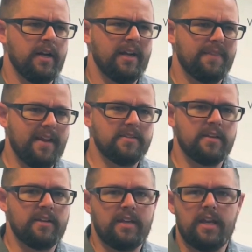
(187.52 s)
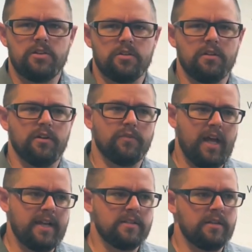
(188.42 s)
That's an indication of
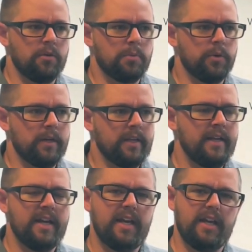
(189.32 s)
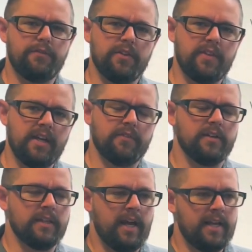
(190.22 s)
lion's tail pruning. If you think of a
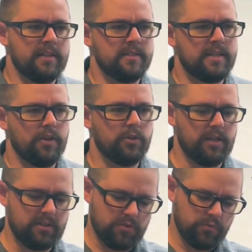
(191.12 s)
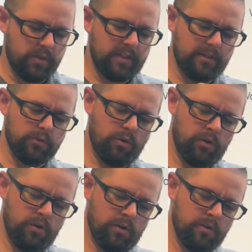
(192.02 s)
lion's tail, you got this really
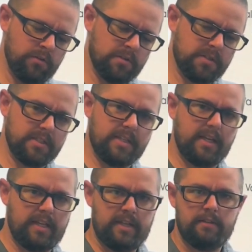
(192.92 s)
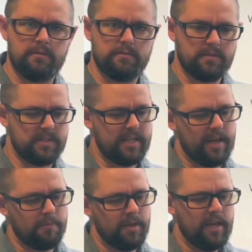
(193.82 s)
long, skinny
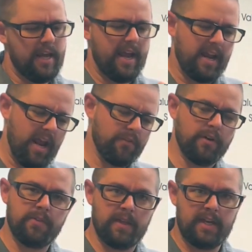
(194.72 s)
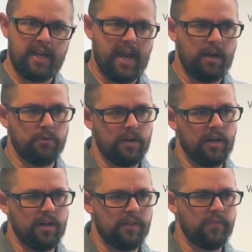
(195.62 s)
stem and everything out
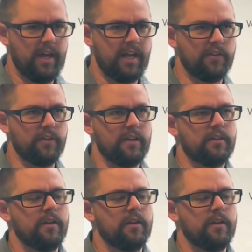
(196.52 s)
on the end of it.